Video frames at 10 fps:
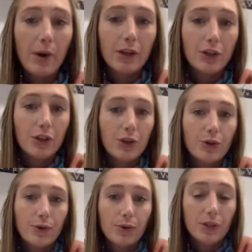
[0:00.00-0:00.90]
I want
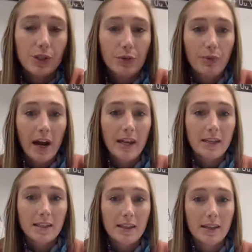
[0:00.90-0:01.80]
you to
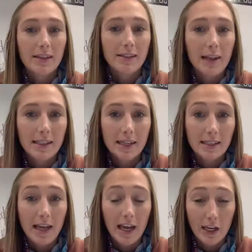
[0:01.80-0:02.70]
write these
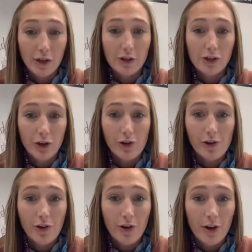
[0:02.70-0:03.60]
sentences in your
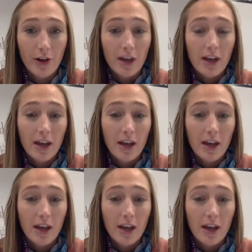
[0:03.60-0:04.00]
journal,